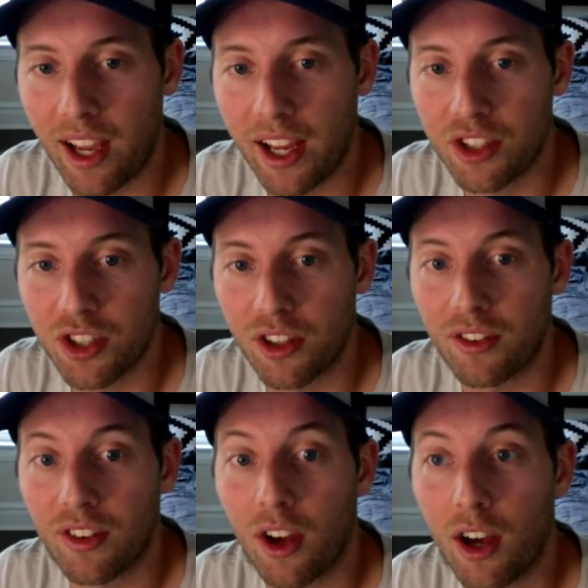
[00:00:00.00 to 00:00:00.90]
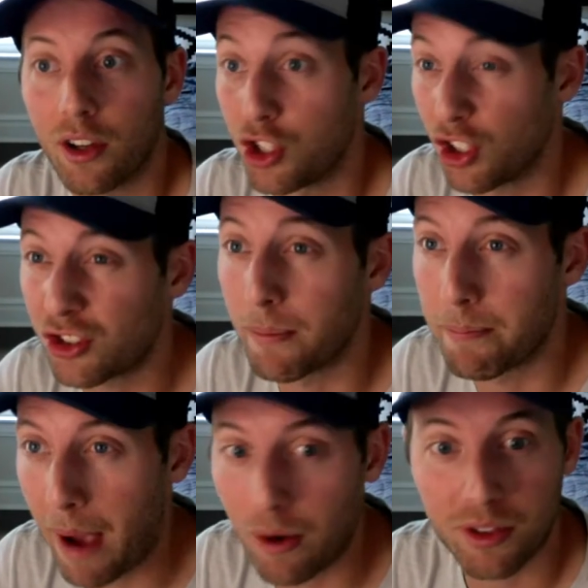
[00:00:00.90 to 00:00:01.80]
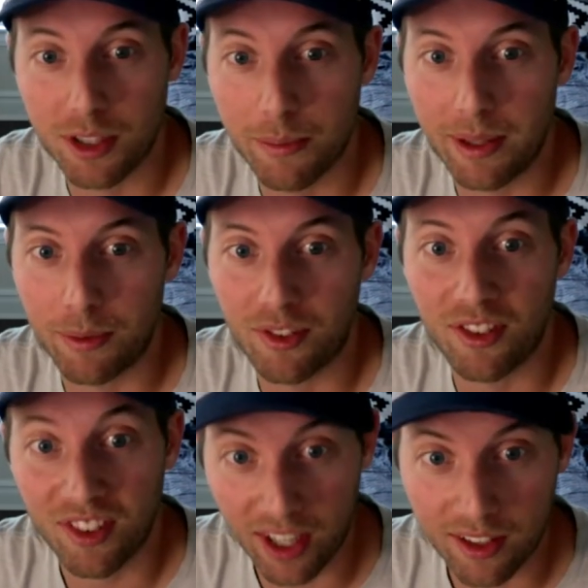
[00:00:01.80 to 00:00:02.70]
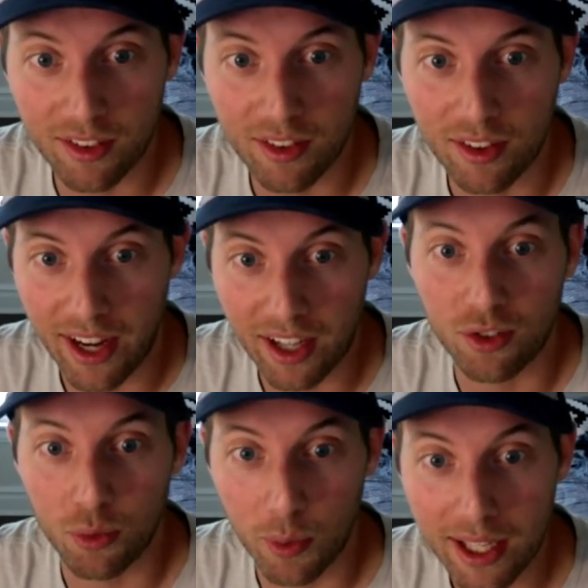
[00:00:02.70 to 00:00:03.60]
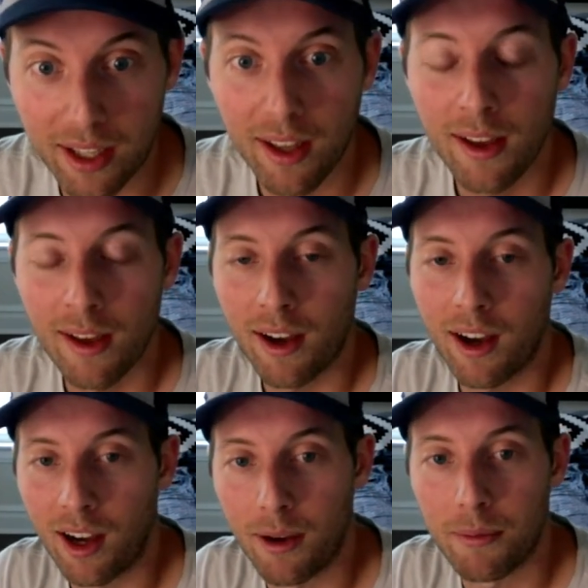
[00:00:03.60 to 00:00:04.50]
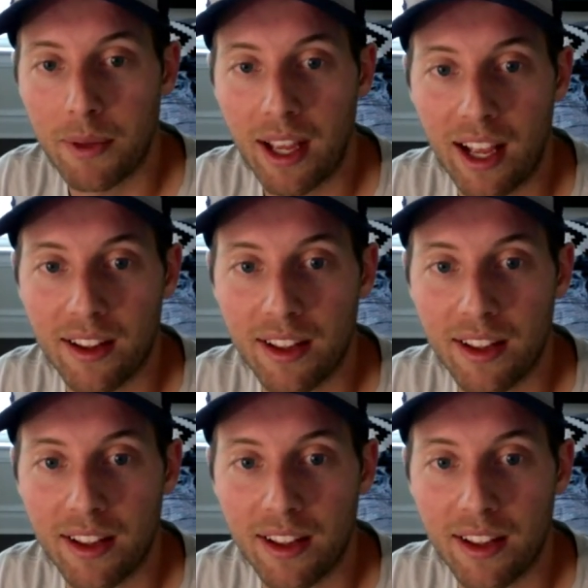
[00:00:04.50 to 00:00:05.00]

ages uh, just about to be six next week, um, and,